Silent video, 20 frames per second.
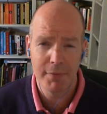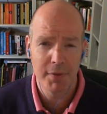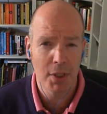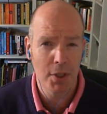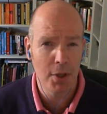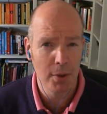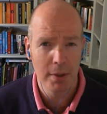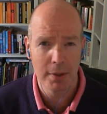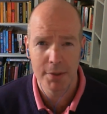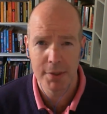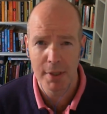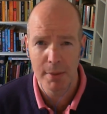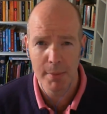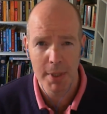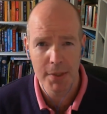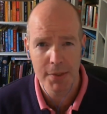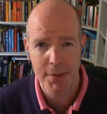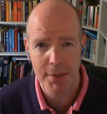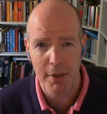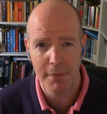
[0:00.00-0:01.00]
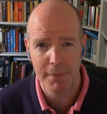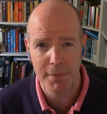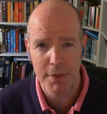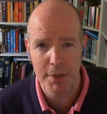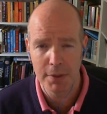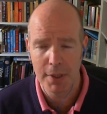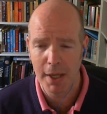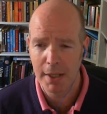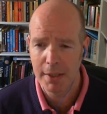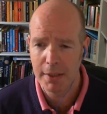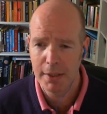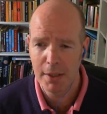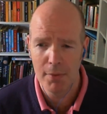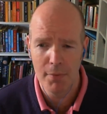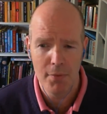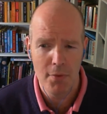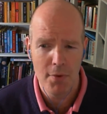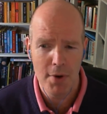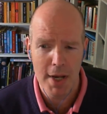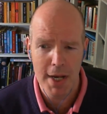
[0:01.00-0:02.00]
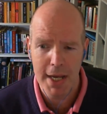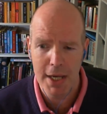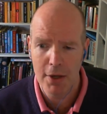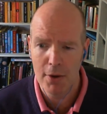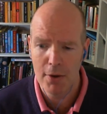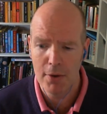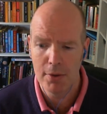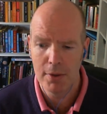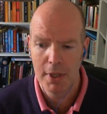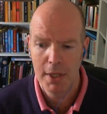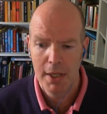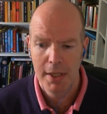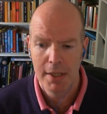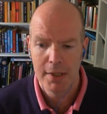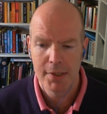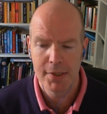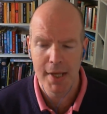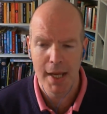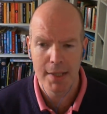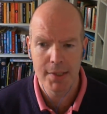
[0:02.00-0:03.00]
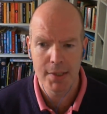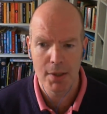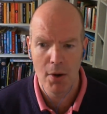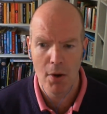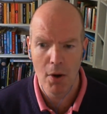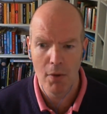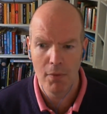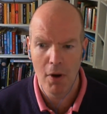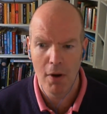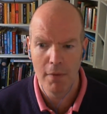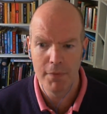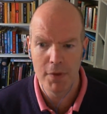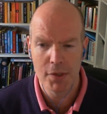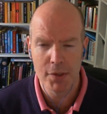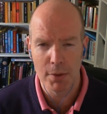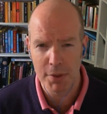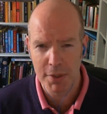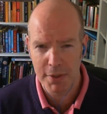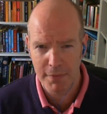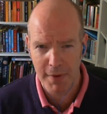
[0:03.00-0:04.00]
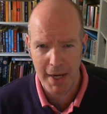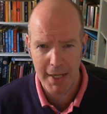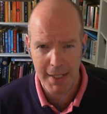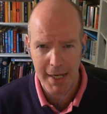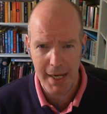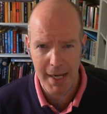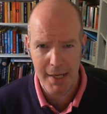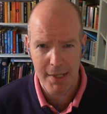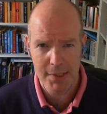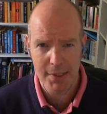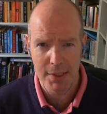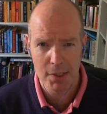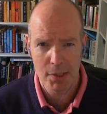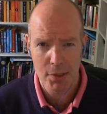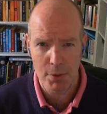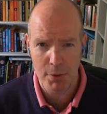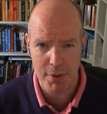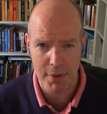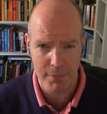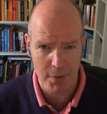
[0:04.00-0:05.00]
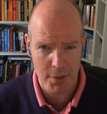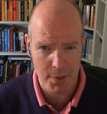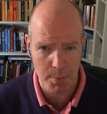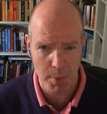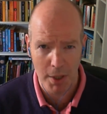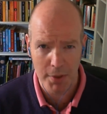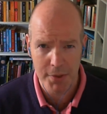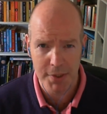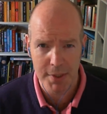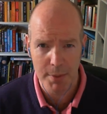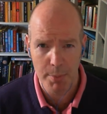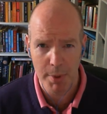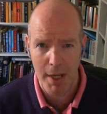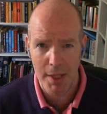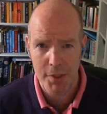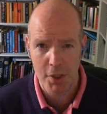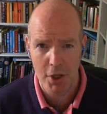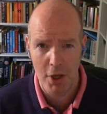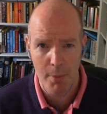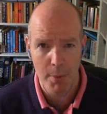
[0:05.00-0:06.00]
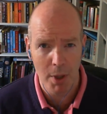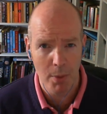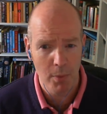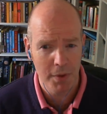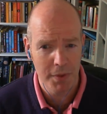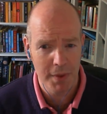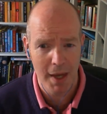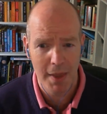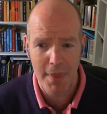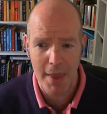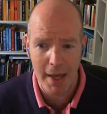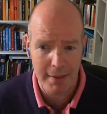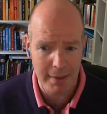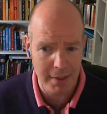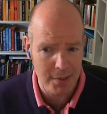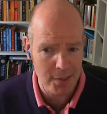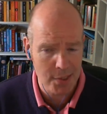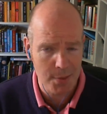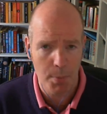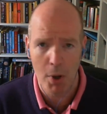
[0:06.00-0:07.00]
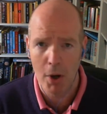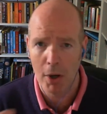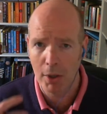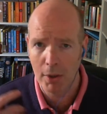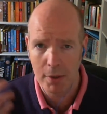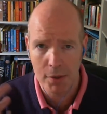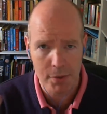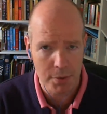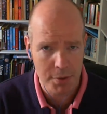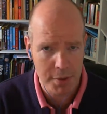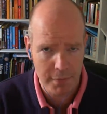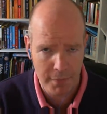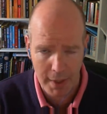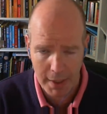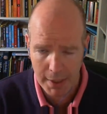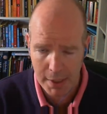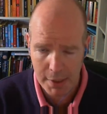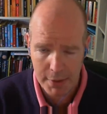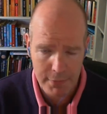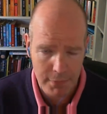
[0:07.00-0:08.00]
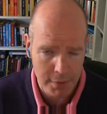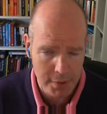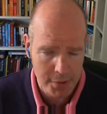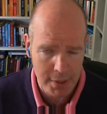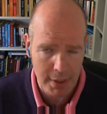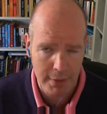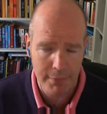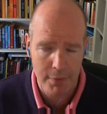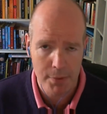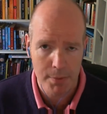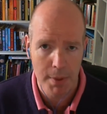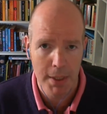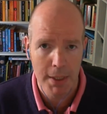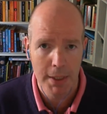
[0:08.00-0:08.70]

have to Google some of this stuff and you'll get, you know, really good sense of the sorts of ideas and the sorts of responses that brands are coming up with, and that can spark all sorts of ideas for yourself as